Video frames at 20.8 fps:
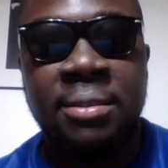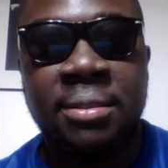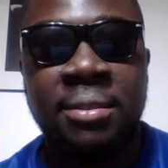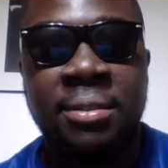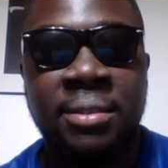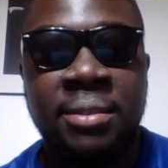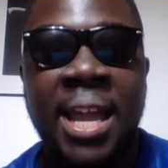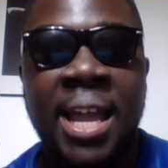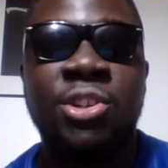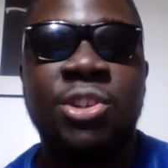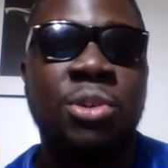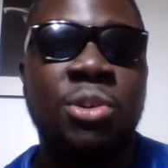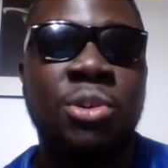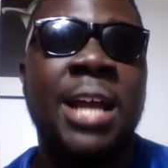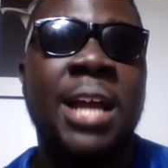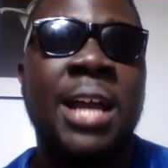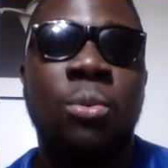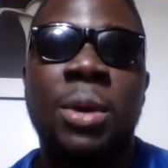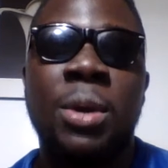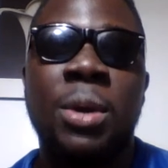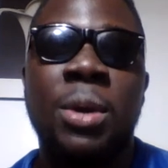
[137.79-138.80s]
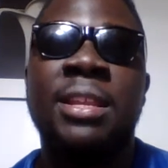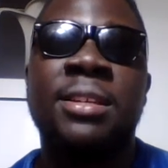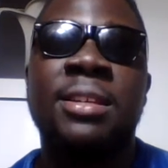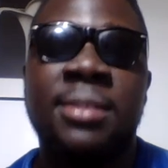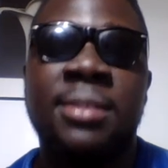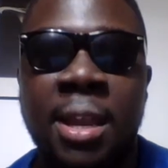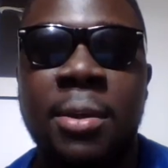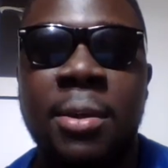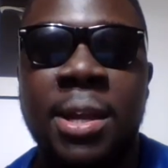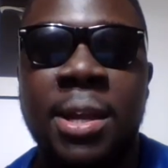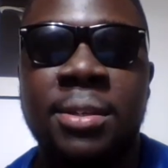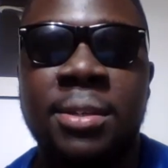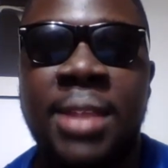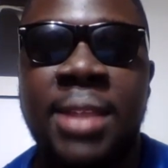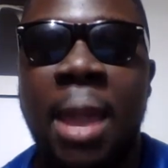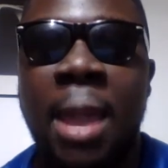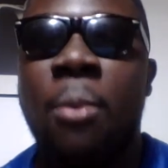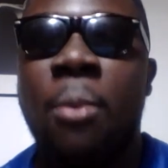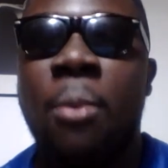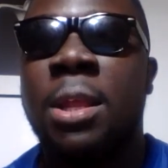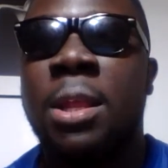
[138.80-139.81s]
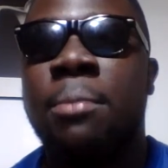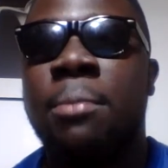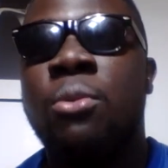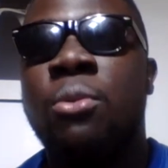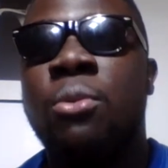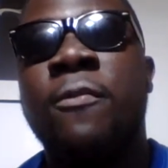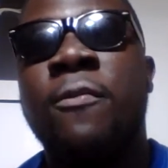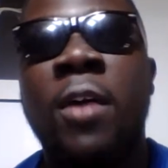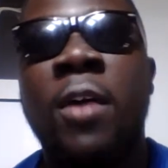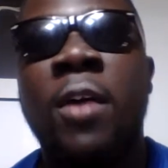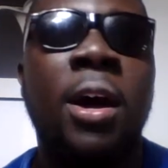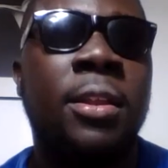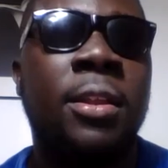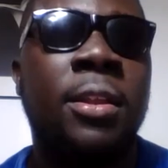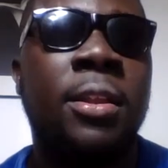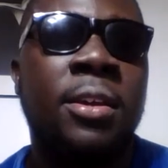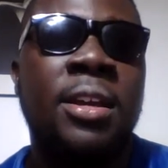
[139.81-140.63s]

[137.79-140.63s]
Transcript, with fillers: They try to win this series. They want to move on.